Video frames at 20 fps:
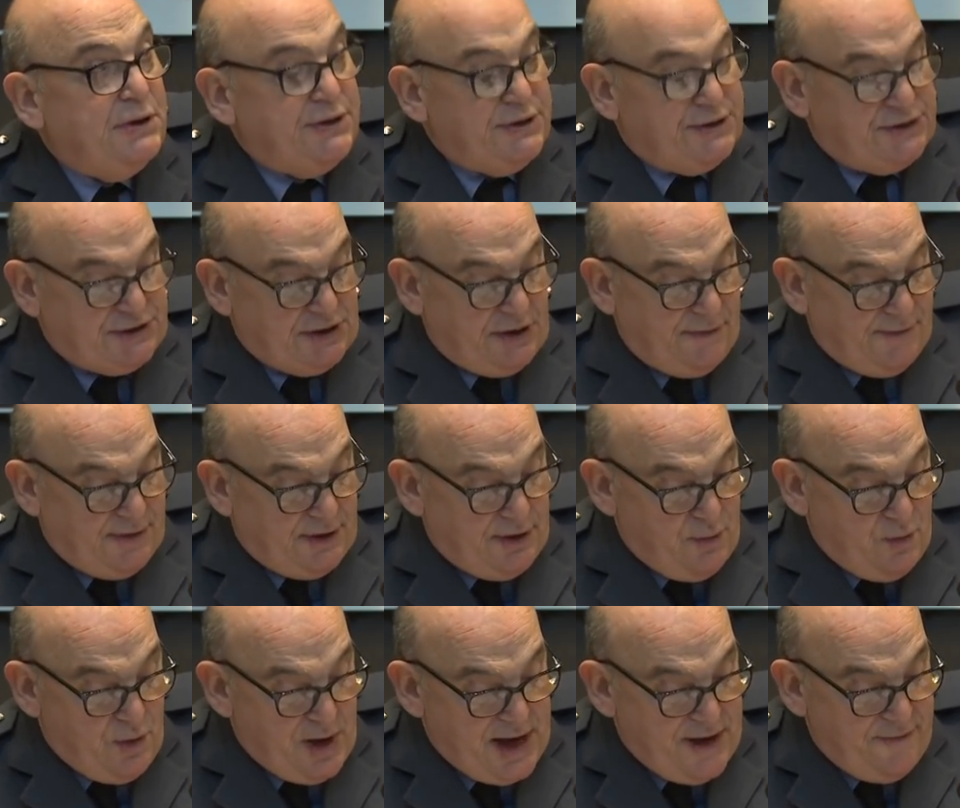serving
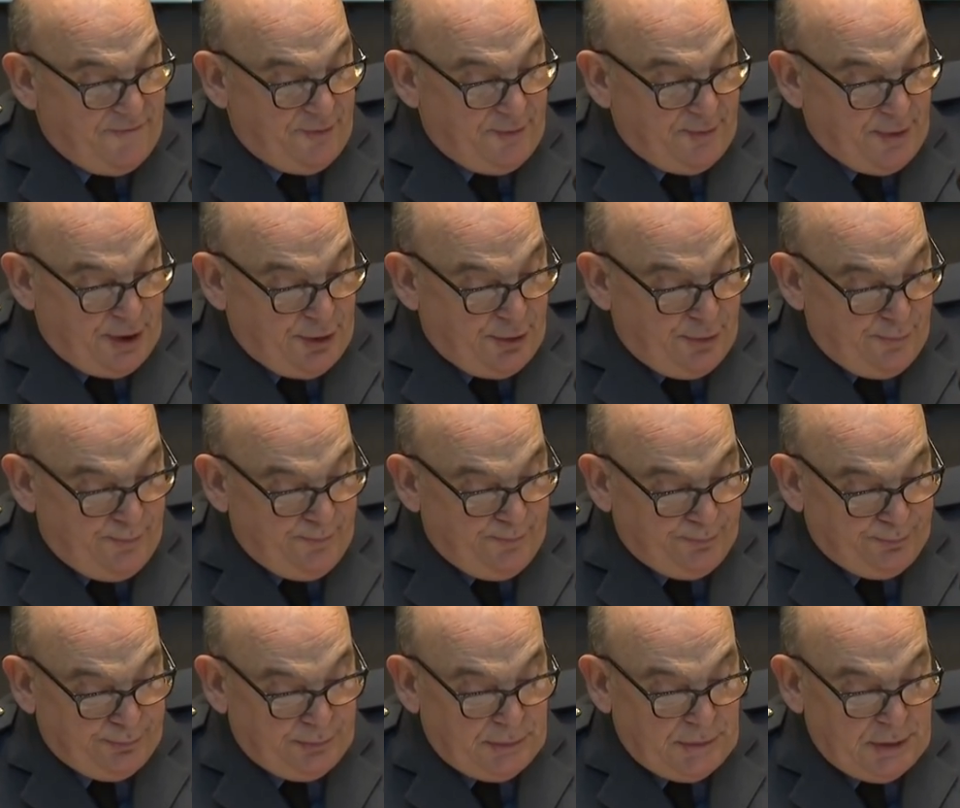away from home
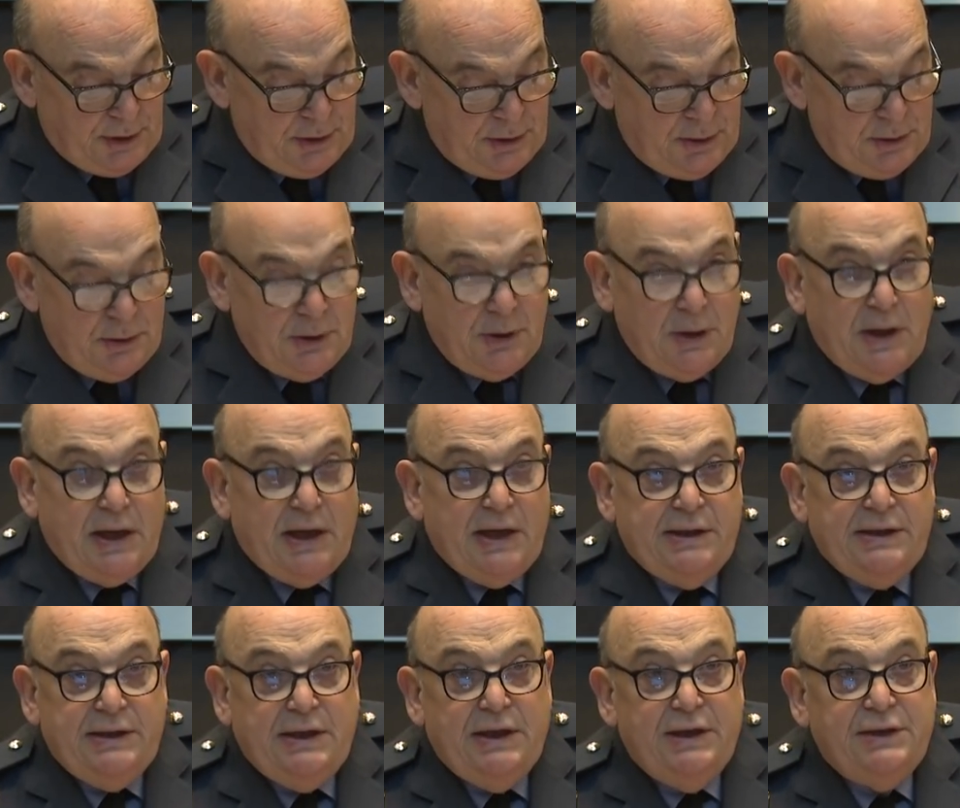
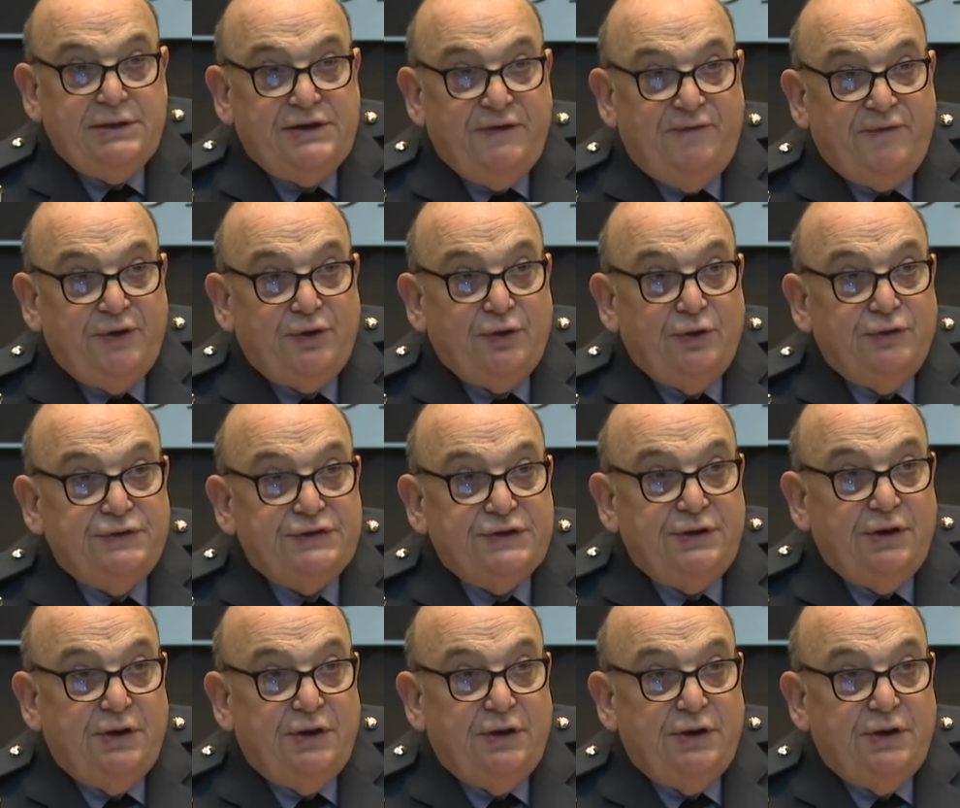and in difficult and